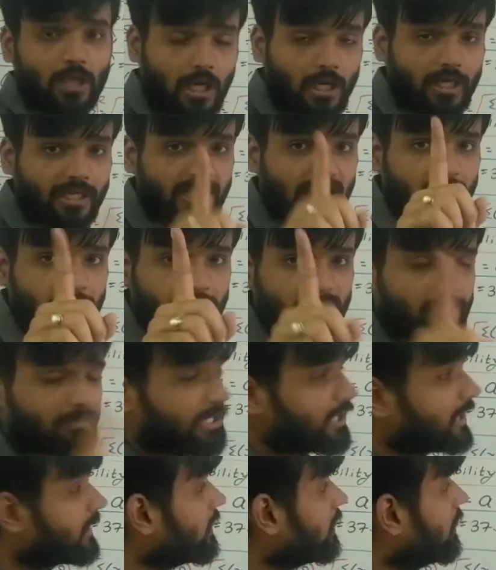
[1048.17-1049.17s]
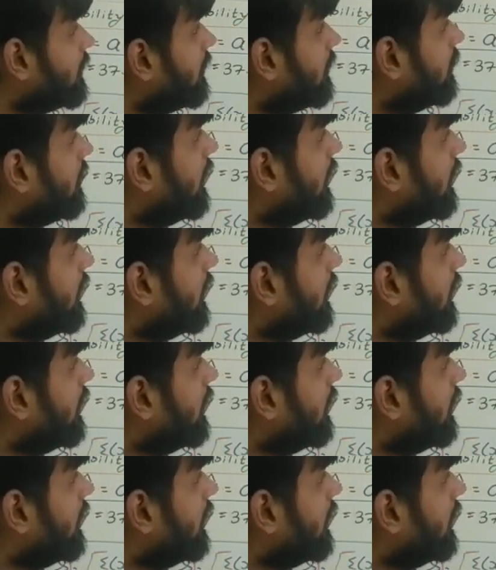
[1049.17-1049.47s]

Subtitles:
Again I am repeating.